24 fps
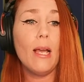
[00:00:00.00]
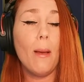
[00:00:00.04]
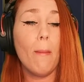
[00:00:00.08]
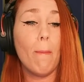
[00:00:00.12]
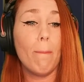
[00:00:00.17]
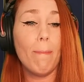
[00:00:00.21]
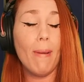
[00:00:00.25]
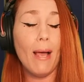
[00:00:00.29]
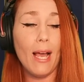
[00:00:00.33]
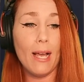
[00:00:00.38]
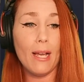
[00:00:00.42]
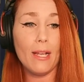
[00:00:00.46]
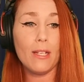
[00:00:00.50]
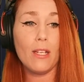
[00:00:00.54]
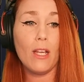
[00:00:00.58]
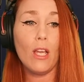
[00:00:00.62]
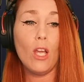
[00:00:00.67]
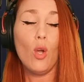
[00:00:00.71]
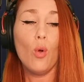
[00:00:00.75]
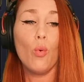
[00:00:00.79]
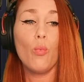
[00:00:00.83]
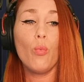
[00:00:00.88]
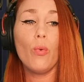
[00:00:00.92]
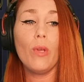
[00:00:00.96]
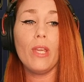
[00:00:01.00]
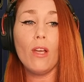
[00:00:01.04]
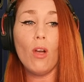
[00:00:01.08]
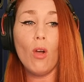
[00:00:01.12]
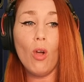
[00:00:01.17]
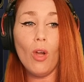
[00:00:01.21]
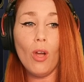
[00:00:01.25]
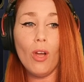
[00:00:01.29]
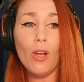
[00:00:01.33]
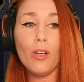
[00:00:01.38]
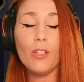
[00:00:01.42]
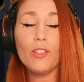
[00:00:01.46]
but we
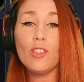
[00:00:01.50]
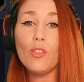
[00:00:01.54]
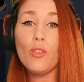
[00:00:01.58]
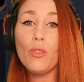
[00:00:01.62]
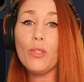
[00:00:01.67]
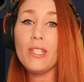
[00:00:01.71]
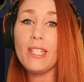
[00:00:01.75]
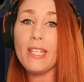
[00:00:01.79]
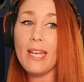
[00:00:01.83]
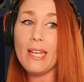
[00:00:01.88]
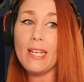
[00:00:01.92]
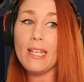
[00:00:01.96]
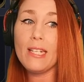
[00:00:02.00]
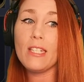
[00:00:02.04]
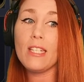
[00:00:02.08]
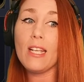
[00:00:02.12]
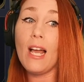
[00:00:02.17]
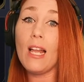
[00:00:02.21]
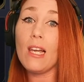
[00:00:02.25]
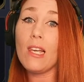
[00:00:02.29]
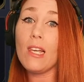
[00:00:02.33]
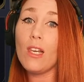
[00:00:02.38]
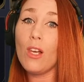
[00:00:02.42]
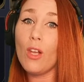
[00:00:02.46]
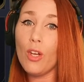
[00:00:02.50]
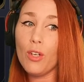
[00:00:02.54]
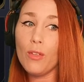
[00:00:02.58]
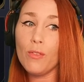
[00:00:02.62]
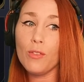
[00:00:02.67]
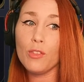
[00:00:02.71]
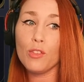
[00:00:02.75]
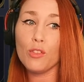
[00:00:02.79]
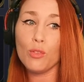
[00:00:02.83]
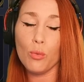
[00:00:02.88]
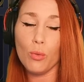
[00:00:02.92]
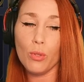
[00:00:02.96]
also get a lot of
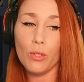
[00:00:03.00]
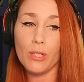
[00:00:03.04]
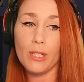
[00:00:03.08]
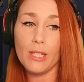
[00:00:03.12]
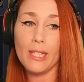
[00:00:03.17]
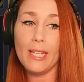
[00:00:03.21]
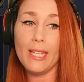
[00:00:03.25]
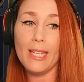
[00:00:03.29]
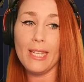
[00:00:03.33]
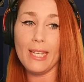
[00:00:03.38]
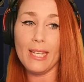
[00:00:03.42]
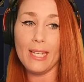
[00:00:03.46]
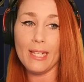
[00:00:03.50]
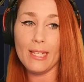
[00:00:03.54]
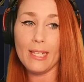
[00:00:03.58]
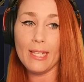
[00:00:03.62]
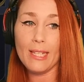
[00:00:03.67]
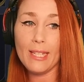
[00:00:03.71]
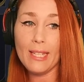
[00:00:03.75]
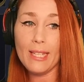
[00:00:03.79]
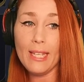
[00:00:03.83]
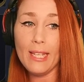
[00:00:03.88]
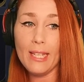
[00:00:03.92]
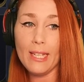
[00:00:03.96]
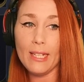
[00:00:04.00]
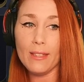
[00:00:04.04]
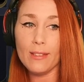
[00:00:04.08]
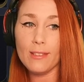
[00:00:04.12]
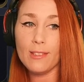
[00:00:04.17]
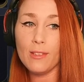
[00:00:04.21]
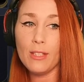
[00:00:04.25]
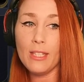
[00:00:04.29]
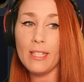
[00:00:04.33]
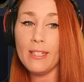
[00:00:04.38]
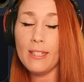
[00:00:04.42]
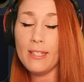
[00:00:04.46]
story in here.
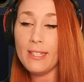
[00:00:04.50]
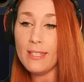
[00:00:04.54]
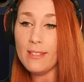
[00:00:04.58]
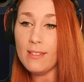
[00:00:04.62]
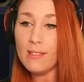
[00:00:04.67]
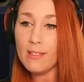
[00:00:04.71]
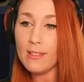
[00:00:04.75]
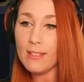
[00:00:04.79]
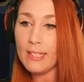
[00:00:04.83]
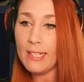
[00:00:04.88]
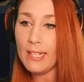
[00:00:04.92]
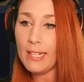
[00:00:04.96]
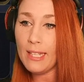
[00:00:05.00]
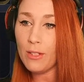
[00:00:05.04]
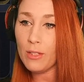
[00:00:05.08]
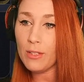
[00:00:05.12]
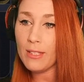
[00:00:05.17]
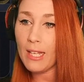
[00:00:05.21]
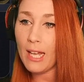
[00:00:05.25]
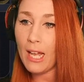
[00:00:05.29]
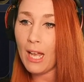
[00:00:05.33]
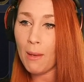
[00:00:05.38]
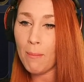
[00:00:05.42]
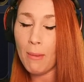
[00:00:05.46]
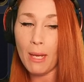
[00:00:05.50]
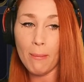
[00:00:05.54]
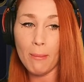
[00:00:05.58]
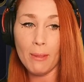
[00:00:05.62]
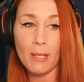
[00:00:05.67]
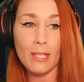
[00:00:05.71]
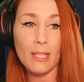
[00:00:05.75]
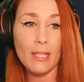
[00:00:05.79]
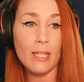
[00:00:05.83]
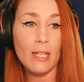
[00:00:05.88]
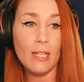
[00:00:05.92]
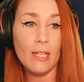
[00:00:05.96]
So in this little tab up
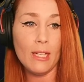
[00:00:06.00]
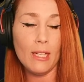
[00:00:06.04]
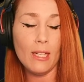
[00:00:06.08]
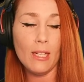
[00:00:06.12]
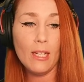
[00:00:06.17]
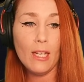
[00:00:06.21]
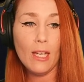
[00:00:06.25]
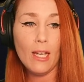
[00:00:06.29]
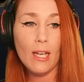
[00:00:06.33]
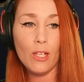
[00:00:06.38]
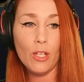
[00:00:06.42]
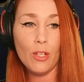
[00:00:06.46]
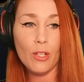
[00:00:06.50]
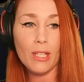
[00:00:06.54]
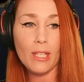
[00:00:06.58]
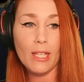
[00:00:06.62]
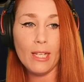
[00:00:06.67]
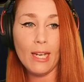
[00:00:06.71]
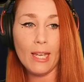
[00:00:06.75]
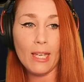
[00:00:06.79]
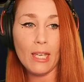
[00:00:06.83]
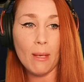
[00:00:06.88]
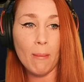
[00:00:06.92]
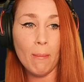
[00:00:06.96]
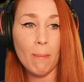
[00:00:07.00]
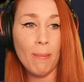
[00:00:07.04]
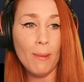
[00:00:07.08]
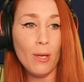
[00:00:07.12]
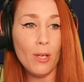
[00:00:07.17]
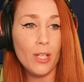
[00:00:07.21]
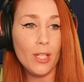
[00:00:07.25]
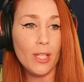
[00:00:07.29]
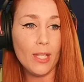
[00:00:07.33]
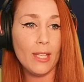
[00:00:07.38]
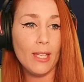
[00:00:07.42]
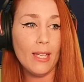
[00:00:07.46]
here, looking like a
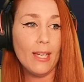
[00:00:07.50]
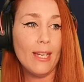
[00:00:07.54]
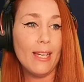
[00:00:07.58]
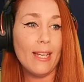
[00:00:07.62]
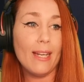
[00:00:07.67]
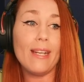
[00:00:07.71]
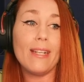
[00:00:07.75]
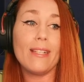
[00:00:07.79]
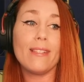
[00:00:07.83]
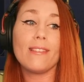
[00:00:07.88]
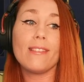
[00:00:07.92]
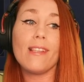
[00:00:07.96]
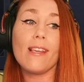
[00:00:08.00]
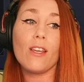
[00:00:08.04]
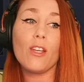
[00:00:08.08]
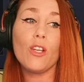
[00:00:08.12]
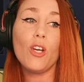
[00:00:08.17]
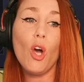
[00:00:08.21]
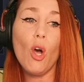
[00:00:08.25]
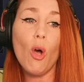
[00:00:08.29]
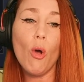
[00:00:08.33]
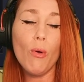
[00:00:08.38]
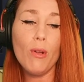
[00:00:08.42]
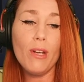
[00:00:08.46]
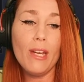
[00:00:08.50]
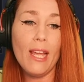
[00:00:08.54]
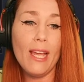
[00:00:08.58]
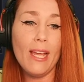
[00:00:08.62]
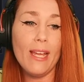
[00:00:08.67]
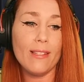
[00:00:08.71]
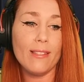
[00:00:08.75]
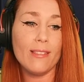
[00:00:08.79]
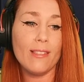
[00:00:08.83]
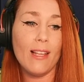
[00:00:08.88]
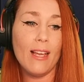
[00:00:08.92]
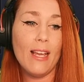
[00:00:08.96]
book, it's the
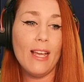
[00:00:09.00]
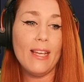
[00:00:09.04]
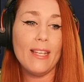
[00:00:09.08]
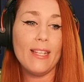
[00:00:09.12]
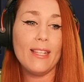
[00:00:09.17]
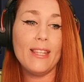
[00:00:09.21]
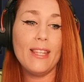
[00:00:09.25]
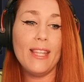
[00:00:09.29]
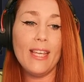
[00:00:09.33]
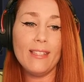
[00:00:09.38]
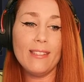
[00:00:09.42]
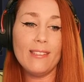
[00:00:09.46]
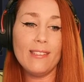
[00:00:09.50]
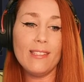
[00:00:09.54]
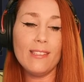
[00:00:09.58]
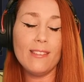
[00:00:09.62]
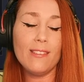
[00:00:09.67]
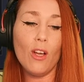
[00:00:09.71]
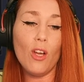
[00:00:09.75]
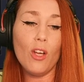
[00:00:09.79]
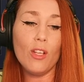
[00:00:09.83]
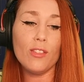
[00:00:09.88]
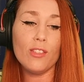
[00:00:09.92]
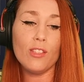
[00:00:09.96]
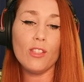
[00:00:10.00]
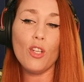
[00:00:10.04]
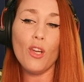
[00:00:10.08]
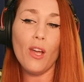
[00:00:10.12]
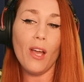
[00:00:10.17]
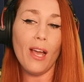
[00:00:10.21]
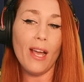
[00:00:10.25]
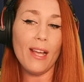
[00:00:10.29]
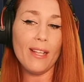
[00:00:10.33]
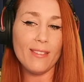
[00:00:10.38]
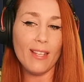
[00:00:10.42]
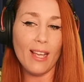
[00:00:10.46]
codex. This is also
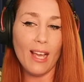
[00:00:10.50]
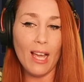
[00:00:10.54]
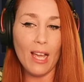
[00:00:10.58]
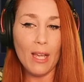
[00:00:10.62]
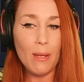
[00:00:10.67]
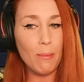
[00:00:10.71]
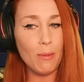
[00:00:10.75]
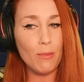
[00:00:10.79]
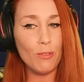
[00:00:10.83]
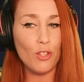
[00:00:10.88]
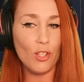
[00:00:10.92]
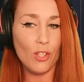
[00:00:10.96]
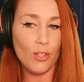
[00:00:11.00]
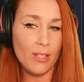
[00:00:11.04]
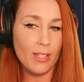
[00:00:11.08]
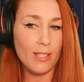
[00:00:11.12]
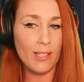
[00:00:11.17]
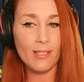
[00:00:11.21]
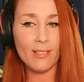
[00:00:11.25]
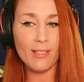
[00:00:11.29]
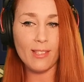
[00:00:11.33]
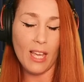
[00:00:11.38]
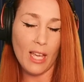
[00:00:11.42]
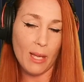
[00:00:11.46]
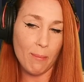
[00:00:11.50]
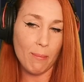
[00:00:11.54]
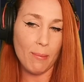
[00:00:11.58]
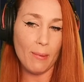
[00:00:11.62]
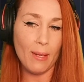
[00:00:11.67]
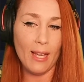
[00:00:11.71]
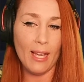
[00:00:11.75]
a type of journey step